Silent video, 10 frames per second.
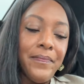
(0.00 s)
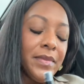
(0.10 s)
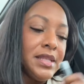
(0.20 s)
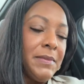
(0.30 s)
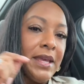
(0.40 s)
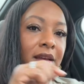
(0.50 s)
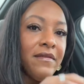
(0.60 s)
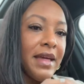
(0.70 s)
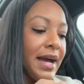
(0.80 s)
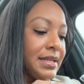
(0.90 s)
Speaking
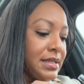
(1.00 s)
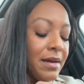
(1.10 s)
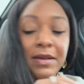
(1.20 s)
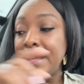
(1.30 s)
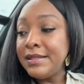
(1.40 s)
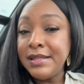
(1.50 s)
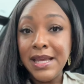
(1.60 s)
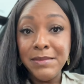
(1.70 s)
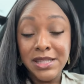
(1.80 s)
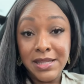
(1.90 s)
of that, and that's the
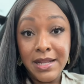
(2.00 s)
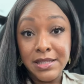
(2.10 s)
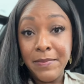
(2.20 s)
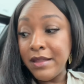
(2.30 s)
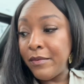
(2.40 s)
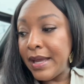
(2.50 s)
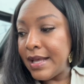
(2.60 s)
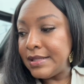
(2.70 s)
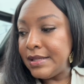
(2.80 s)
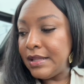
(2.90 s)
same scent, by the way,
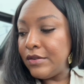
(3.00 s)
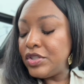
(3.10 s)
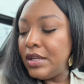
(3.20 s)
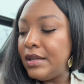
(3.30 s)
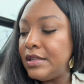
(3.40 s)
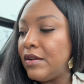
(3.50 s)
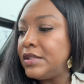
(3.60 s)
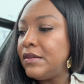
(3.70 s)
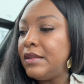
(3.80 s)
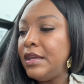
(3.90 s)
as the lotion. It is
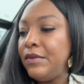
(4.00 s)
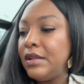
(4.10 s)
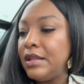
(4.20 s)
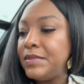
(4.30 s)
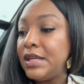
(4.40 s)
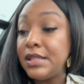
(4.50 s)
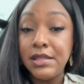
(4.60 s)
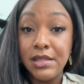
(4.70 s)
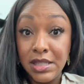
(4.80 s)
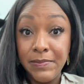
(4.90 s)
also the
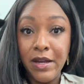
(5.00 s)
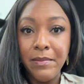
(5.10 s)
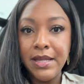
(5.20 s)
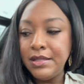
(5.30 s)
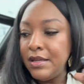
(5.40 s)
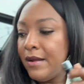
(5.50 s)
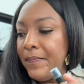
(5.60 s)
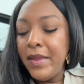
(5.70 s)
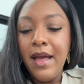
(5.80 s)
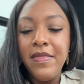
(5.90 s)
eucalyptus spearmint,
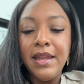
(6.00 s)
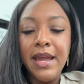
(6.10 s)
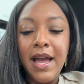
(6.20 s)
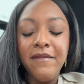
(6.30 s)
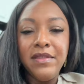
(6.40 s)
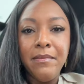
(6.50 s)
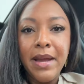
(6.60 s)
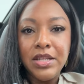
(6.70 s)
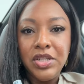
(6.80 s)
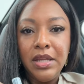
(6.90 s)
and then I have the
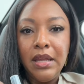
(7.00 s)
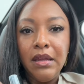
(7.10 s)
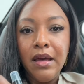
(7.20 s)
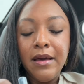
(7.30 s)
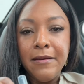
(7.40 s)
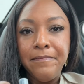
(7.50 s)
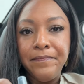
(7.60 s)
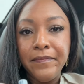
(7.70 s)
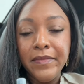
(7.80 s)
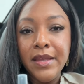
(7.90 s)
matching
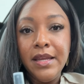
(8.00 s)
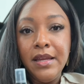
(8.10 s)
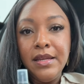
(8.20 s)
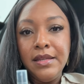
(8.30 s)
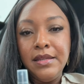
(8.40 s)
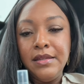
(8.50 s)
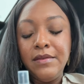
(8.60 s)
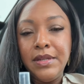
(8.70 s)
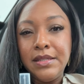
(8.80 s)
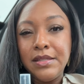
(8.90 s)

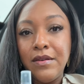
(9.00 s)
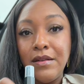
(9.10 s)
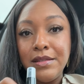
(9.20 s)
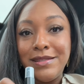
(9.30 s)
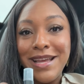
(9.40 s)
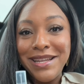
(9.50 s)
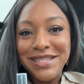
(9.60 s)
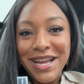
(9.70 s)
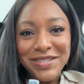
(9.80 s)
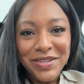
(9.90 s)
what is this called?
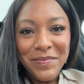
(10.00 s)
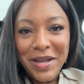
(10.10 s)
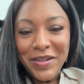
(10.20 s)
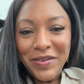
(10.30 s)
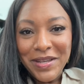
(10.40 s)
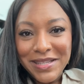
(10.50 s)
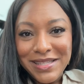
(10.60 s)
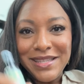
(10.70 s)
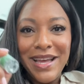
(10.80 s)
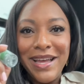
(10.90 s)
Sanitizer. My
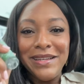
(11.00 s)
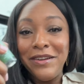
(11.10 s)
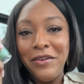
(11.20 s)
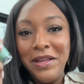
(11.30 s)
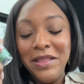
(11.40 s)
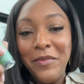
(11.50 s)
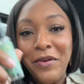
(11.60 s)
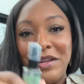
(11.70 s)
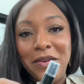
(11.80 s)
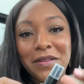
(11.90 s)
goodness, early in the
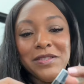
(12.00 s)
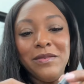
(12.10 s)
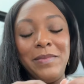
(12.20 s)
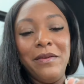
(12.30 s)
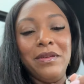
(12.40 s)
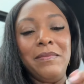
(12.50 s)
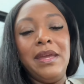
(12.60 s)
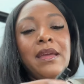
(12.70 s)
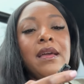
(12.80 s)
morning, y'all, so bear with me.